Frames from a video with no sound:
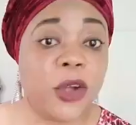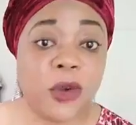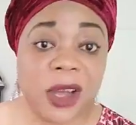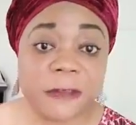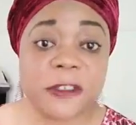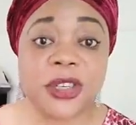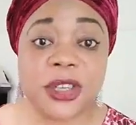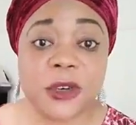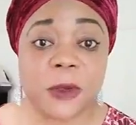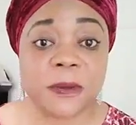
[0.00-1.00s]
have to
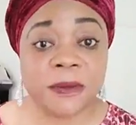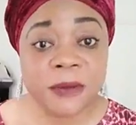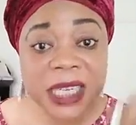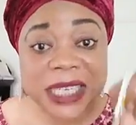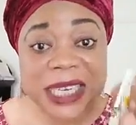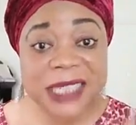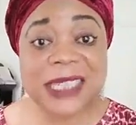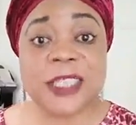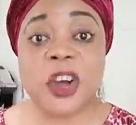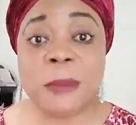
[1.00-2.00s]
do. This is
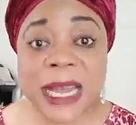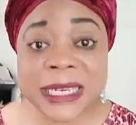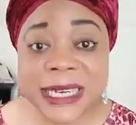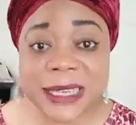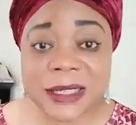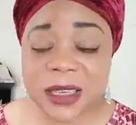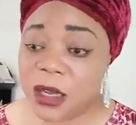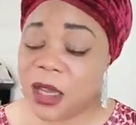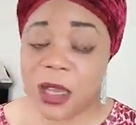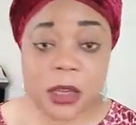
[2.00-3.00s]
your mandate.
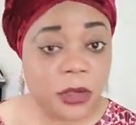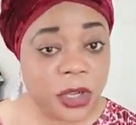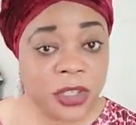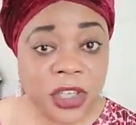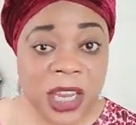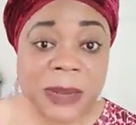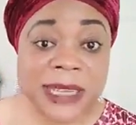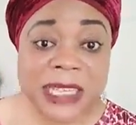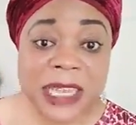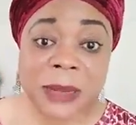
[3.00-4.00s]
You don't join my
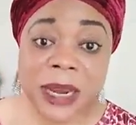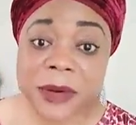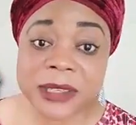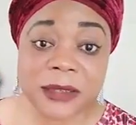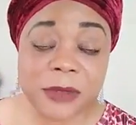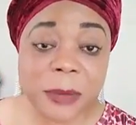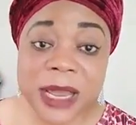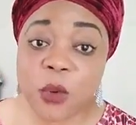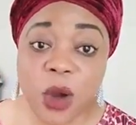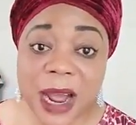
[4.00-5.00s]
team and remain
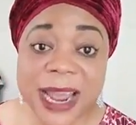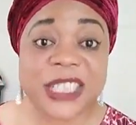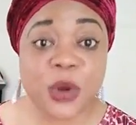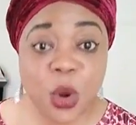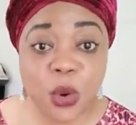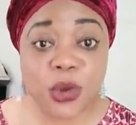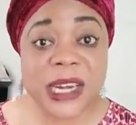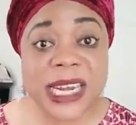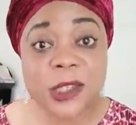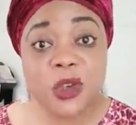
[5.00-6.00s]
quiet. No, you
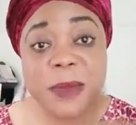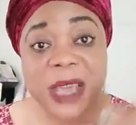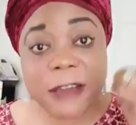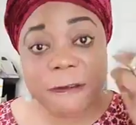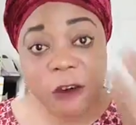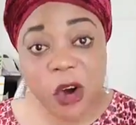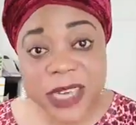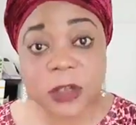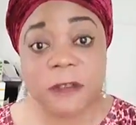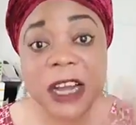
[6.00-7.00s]
need to be a voice
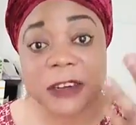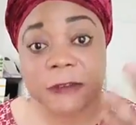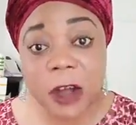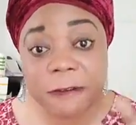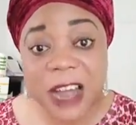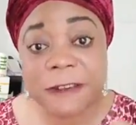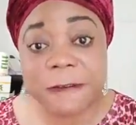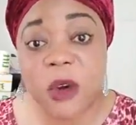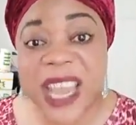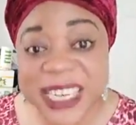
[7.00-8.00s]
of
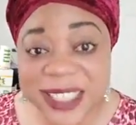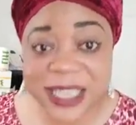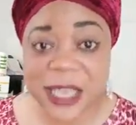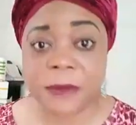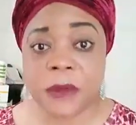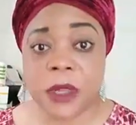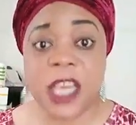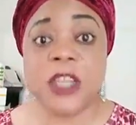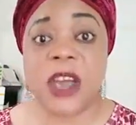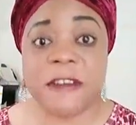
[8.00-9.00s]
advocacy in
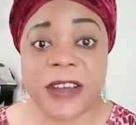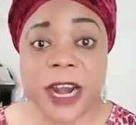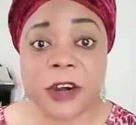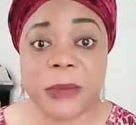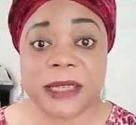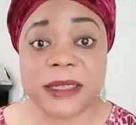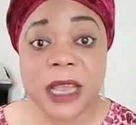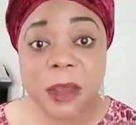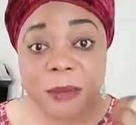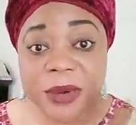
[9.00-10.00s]
your environment.
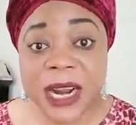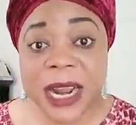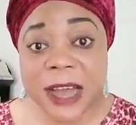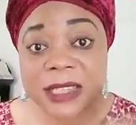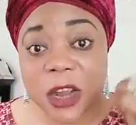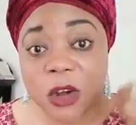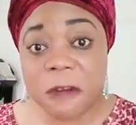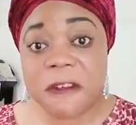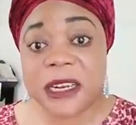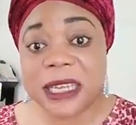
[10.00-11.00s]
Bring out the
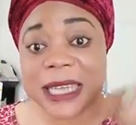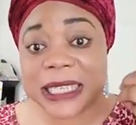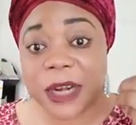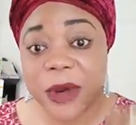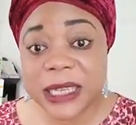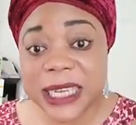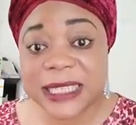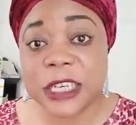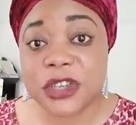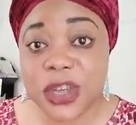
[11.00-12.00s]
confidence and the greatness
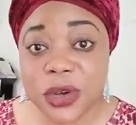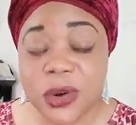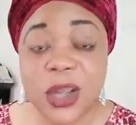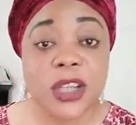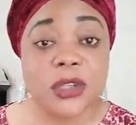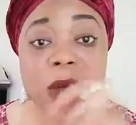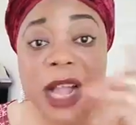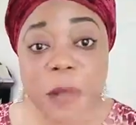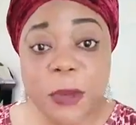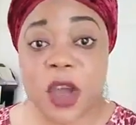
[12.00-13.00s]
in you to
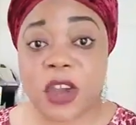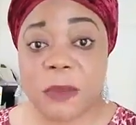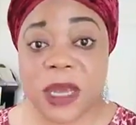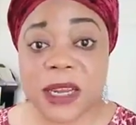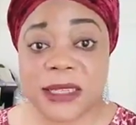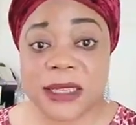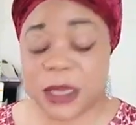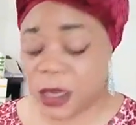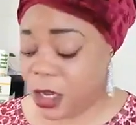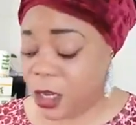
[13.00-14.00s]
help your community.
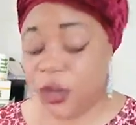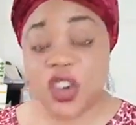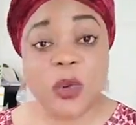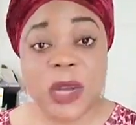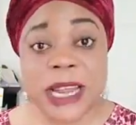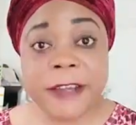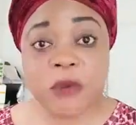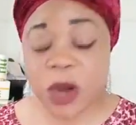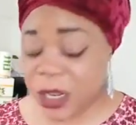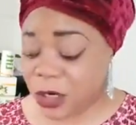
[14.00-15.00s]
You will live
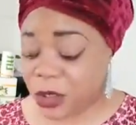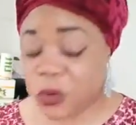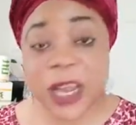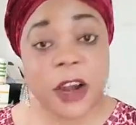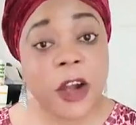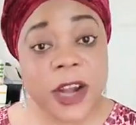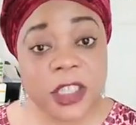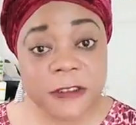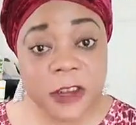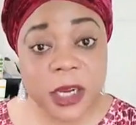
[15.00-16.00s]
well, you will encourage your
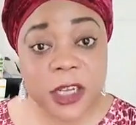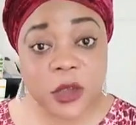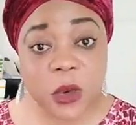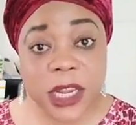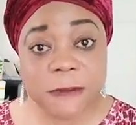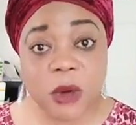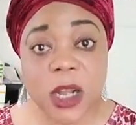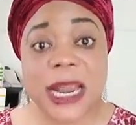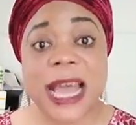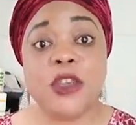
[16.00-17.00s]
family to live well,
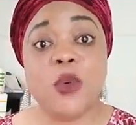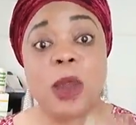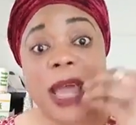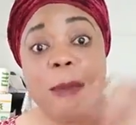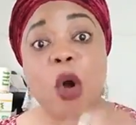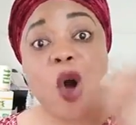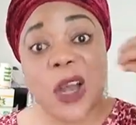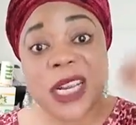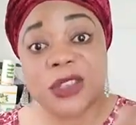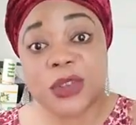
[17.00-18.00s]
and you will help
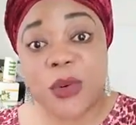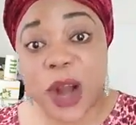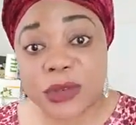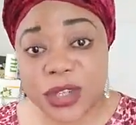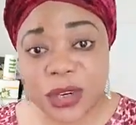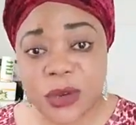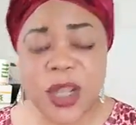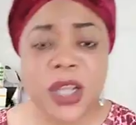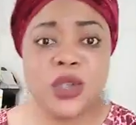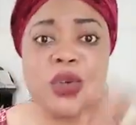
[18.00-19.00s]
others around you
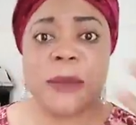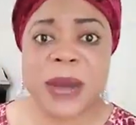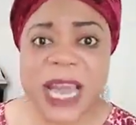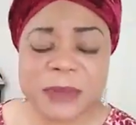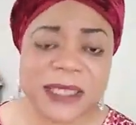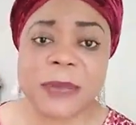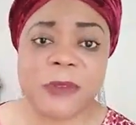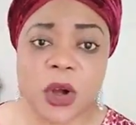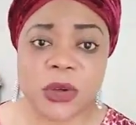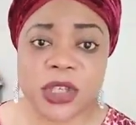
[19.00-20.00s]
to imbibe the same
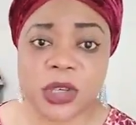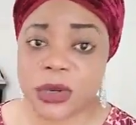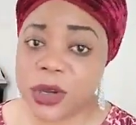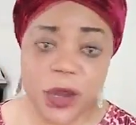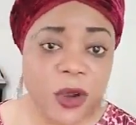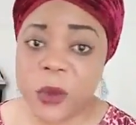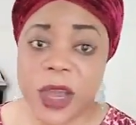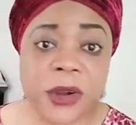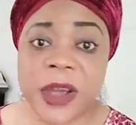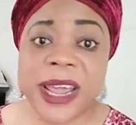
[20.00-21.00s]
culture. We are
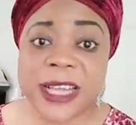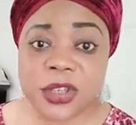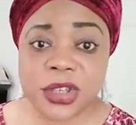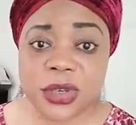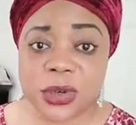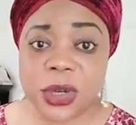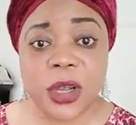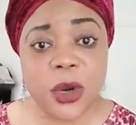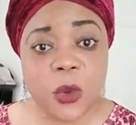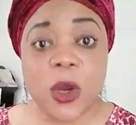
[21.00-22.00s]
not here to joke.
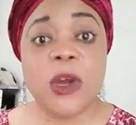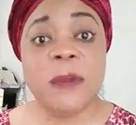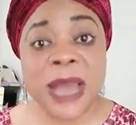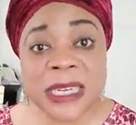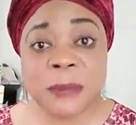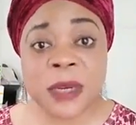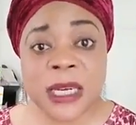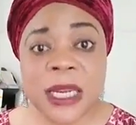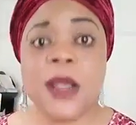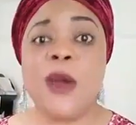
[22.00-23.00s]
We will make the
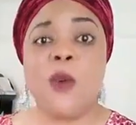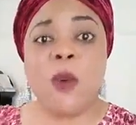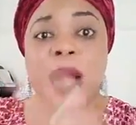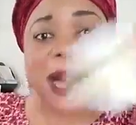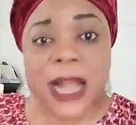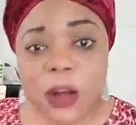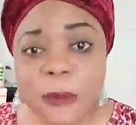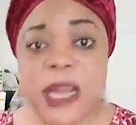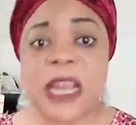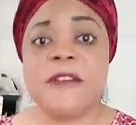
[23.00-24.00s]
money while
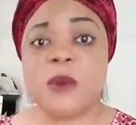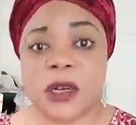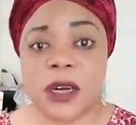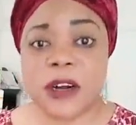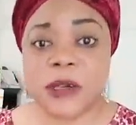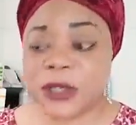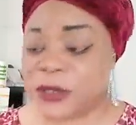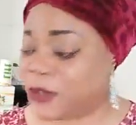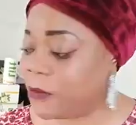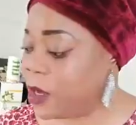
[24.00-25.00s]
helping everyone around
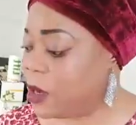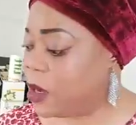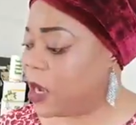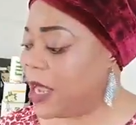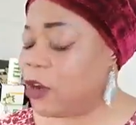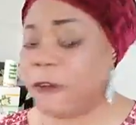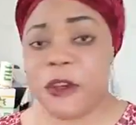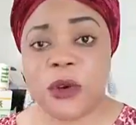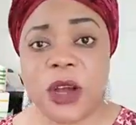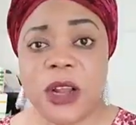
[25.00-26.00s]
us. I love
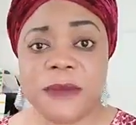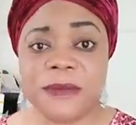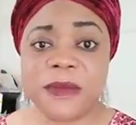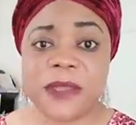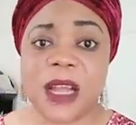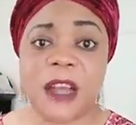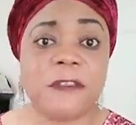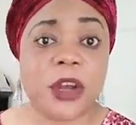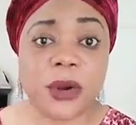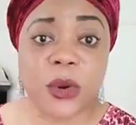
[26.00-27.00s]
you all. I've
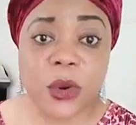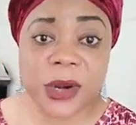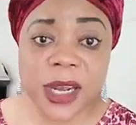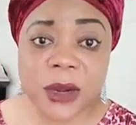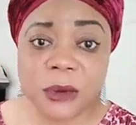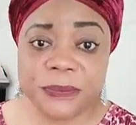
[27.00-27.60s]
got to go now.